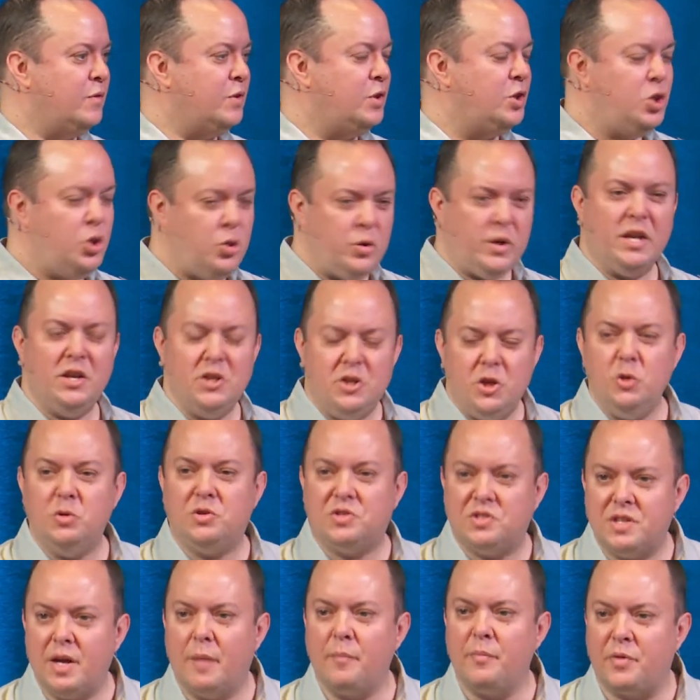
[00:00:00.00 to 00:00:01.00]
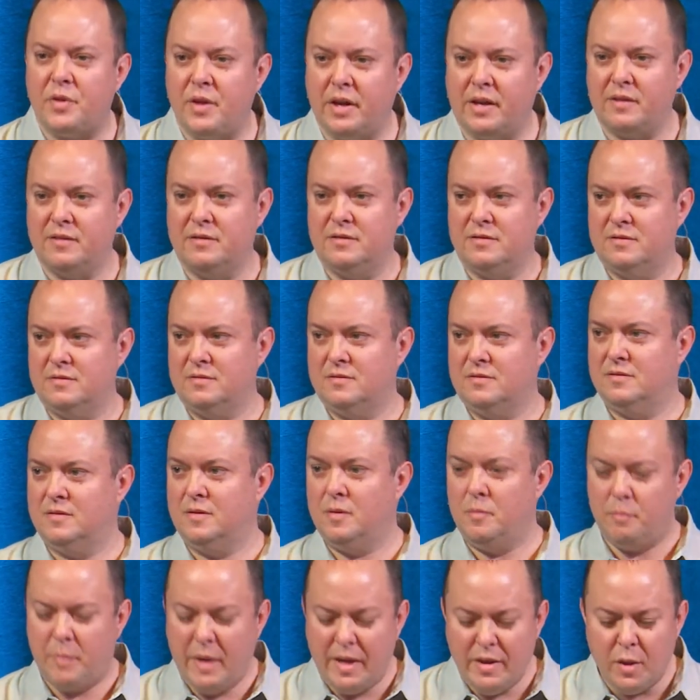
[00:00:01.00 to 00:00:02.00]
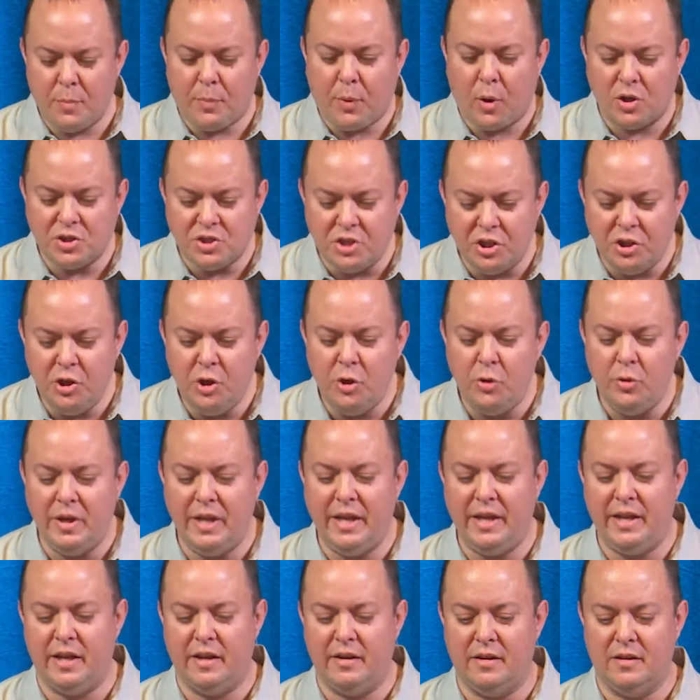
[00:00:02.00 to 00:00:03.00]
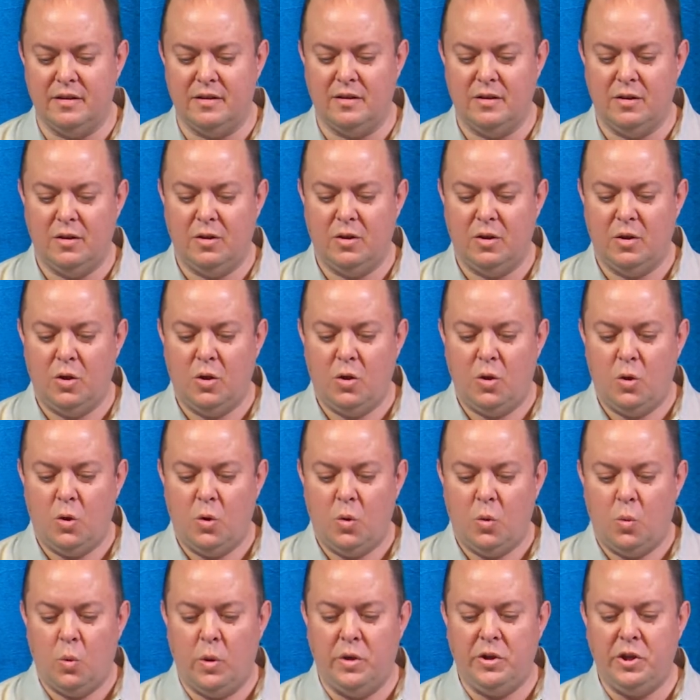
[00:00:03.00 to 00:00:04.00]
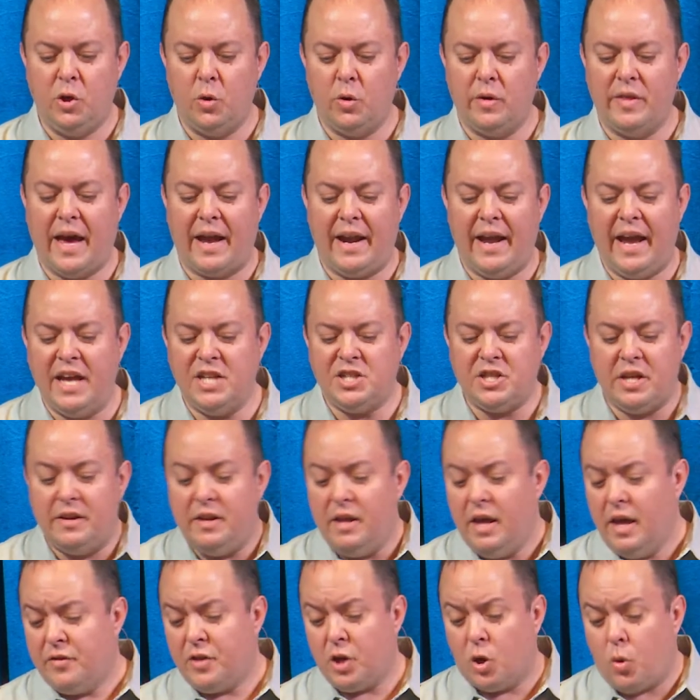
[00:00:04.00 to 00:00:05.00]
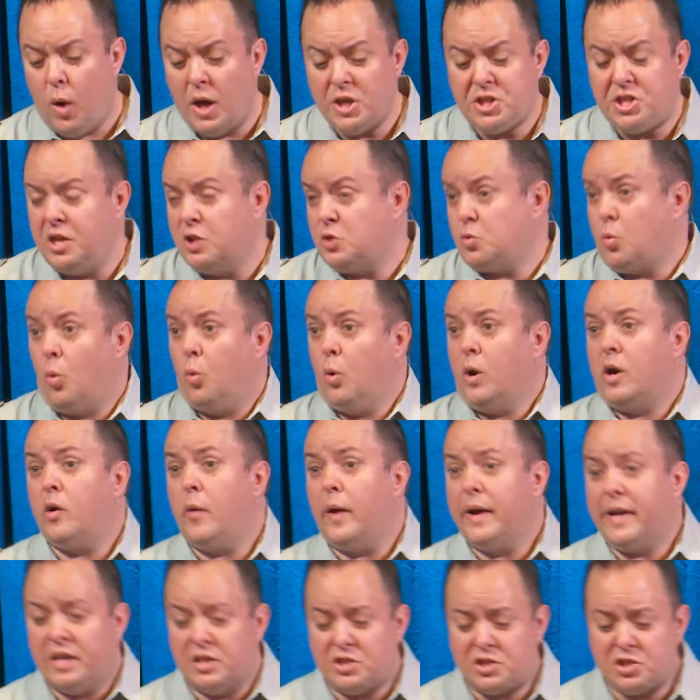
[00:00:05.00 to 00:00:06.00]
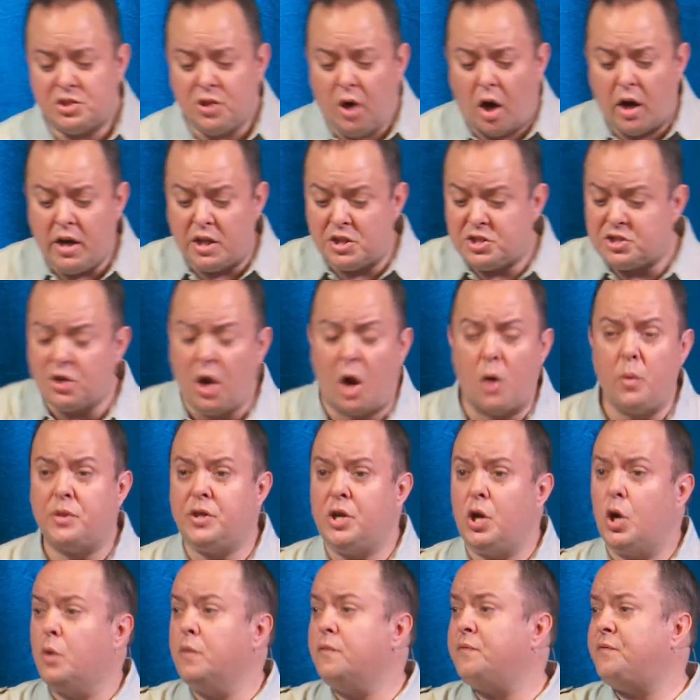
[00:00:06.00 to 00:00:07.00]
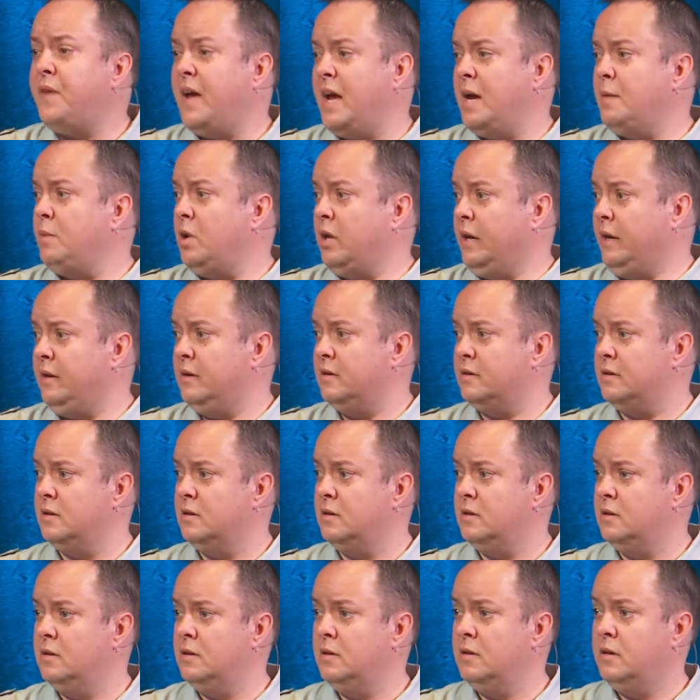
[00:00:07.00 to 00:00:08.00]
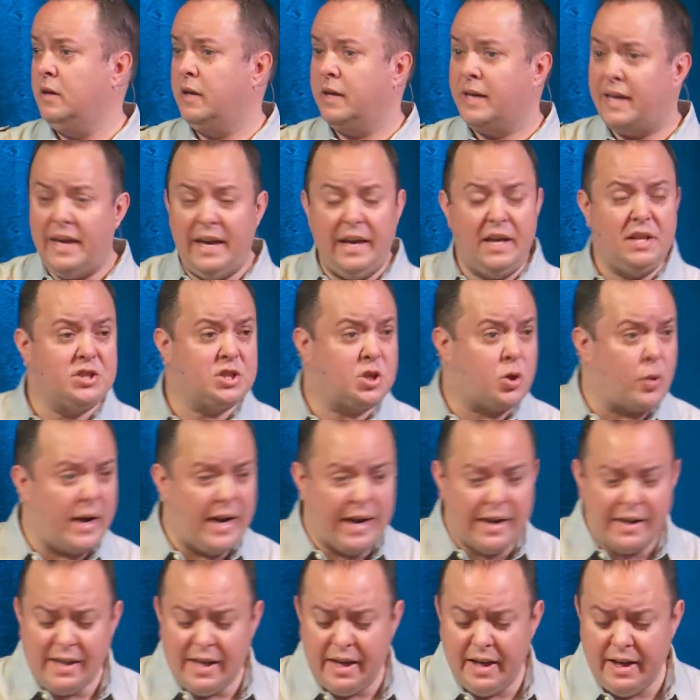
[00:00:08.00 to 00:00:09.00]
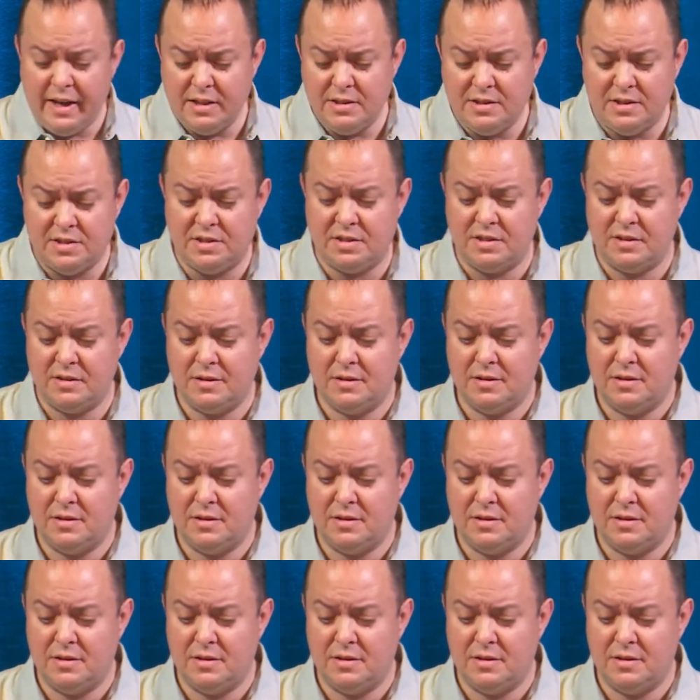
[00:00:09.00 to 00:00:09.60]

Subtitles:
You can do something. Be the person you needed when you were that age. And the question is, well, where do I get started? Start with your own family. Kids, grandkids.